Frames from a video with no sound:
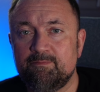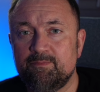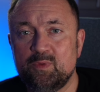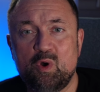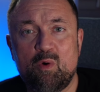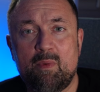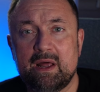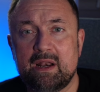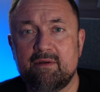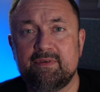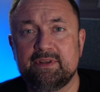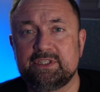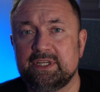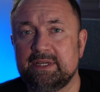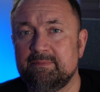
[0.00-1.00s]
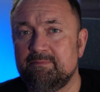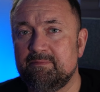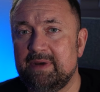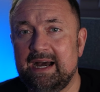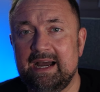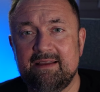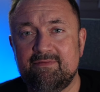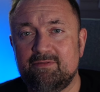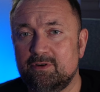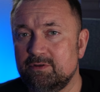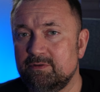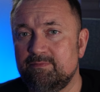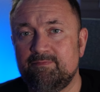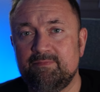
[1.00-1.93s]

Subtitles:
no matter if it's an iPhone,